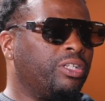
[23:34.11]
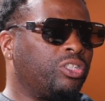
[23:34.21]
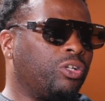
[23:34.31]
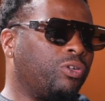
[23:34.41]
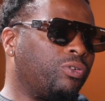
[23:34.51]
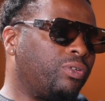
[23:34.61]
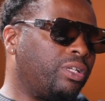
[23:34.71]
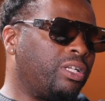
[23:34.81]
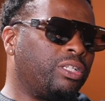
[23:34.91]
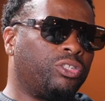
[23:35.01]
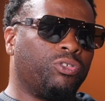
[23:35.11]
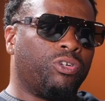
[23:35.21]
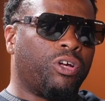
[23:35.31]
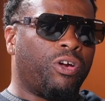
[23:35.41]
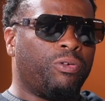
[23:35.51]
So it
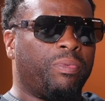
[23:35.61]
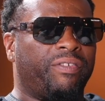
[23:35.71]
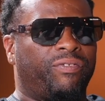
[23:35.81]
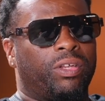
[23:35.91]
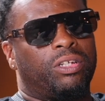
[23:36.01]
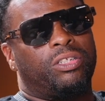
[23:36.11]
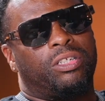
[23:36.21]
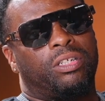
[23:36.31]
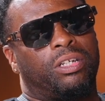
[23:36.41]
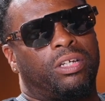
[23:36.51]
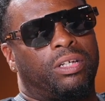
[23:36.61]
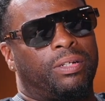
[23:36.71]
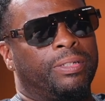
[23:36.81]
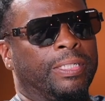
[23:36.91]
sort of hurt my feelings, and I